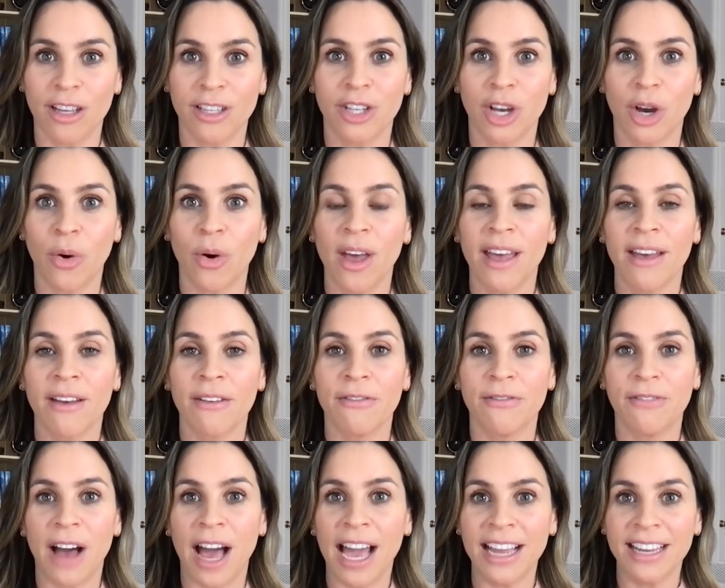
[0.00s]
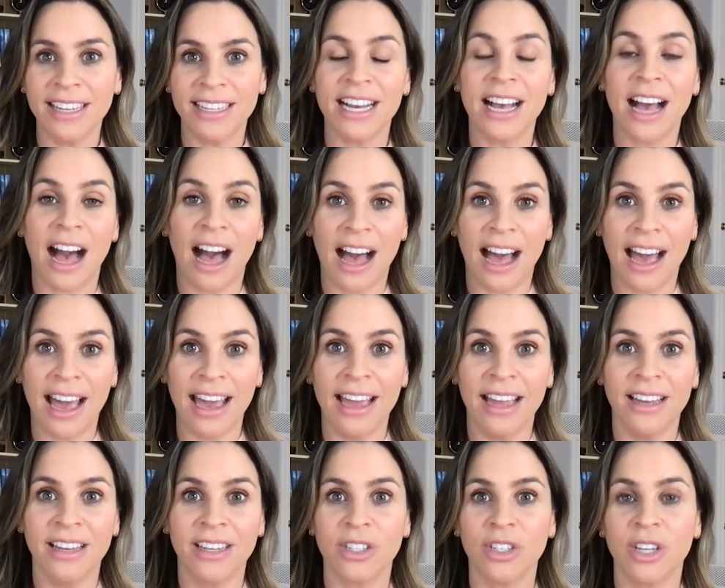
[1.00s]
So find a
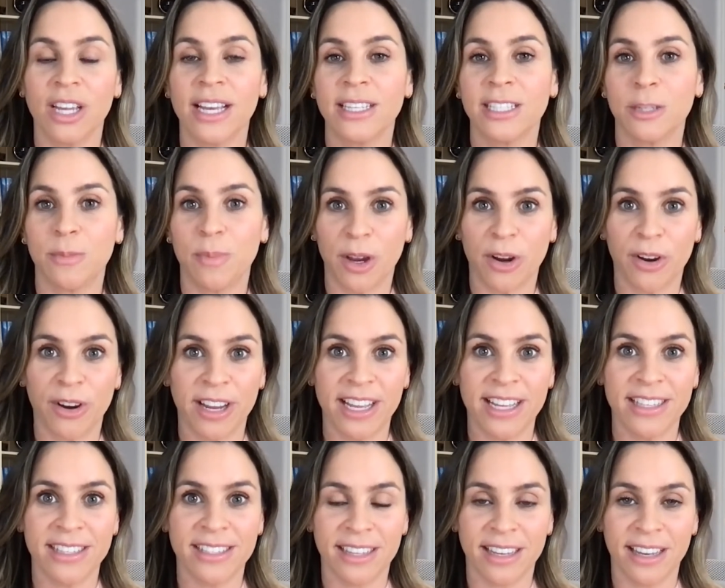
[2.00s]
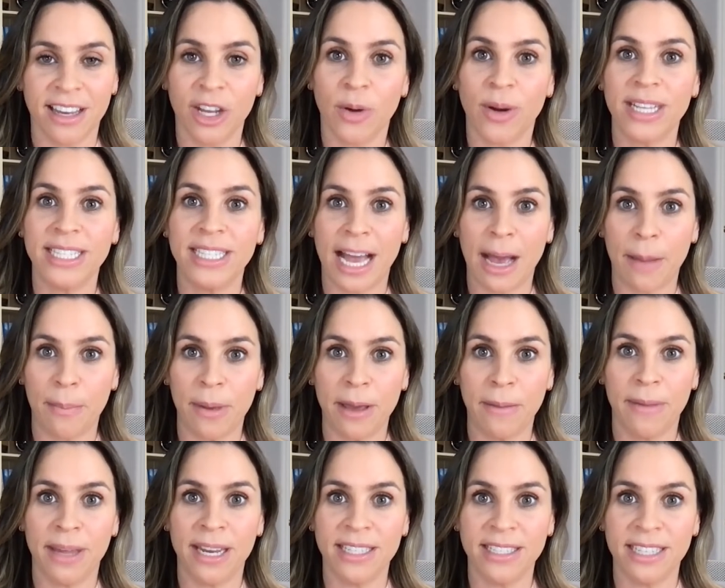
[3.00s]
guide, experience, a tapping
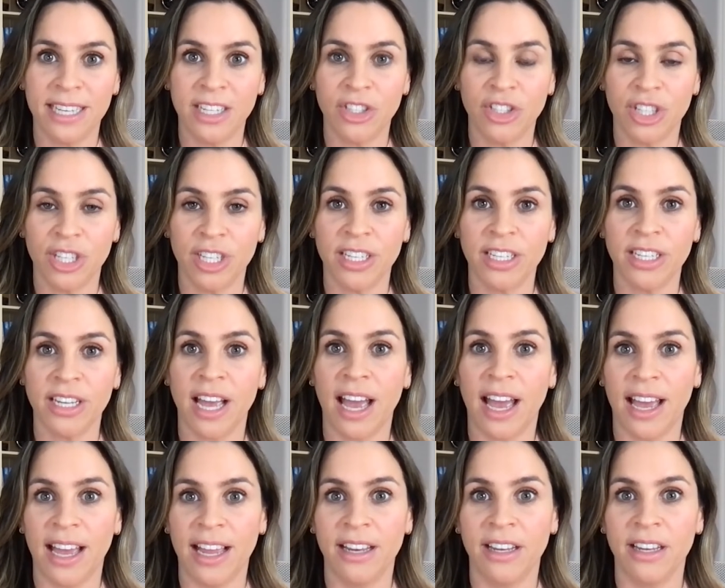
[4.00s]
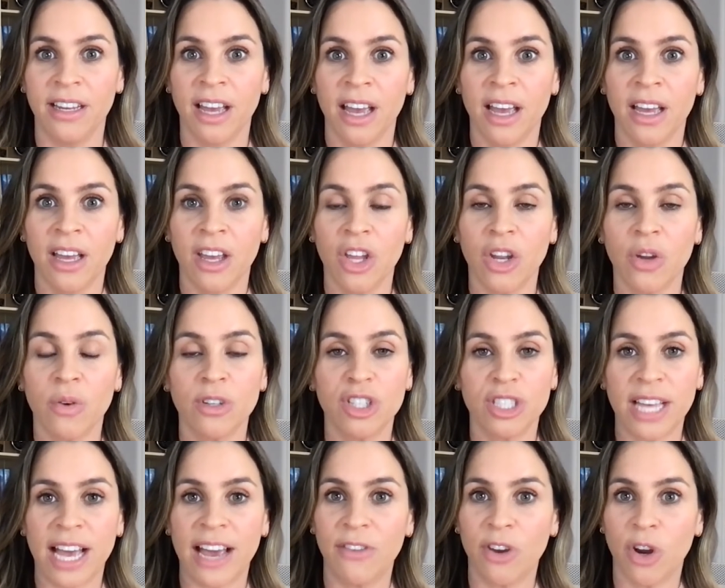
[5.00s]
meditation, and,
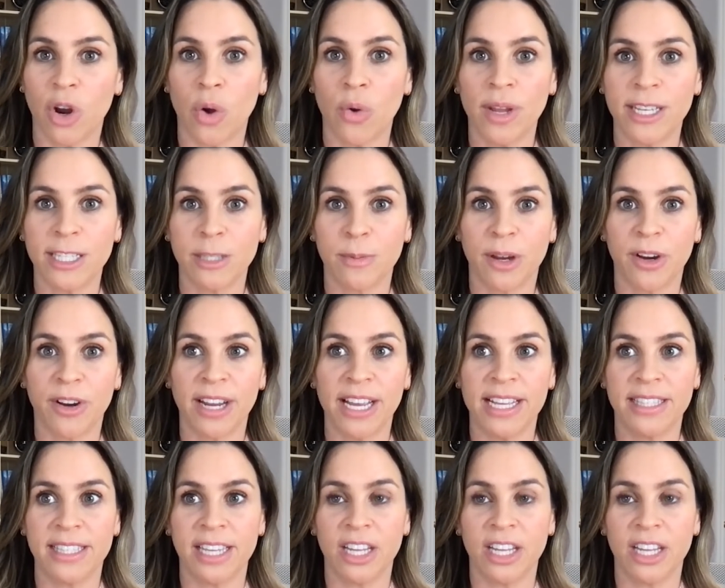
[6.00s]
just have your own experience.